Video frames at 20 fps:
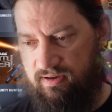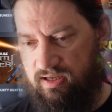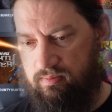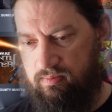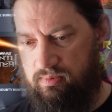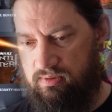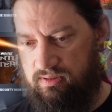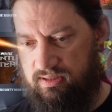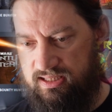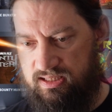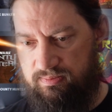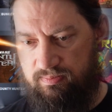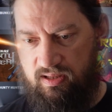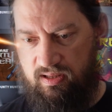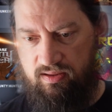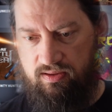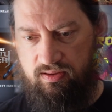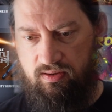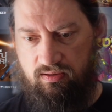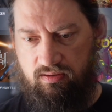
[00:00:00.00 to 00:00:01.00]
available
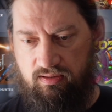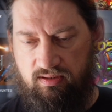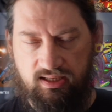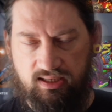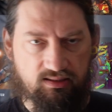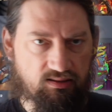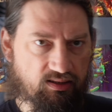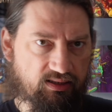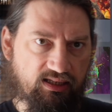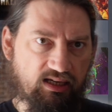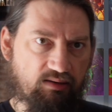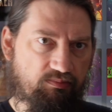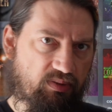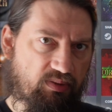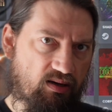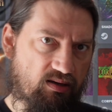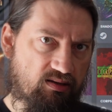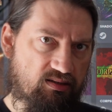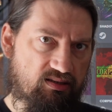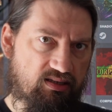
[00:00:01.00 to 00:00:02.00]
this month on things like
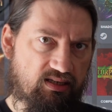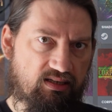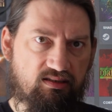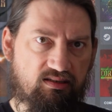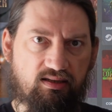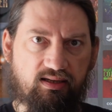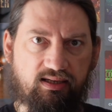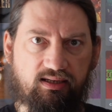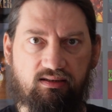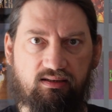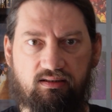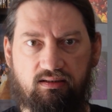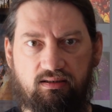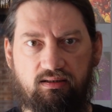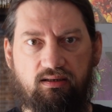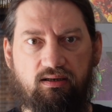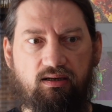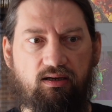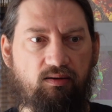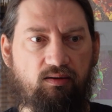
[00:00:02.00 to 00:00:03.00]
Game Pass, things
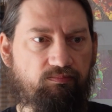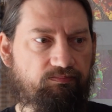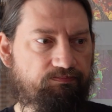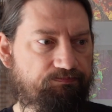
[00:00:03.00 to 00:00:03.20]
like